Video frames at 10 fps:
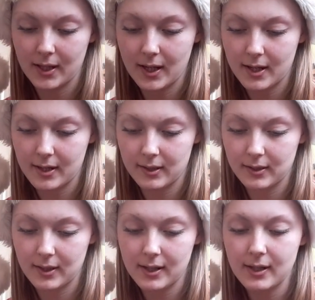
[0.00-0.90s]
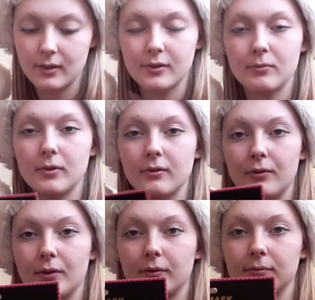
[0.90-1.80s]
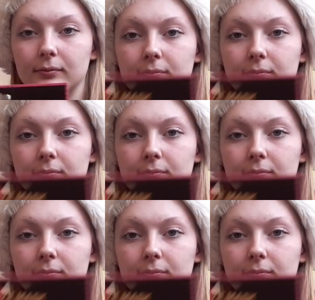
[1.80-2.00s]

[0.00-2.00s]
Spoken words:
and it looks beautiful.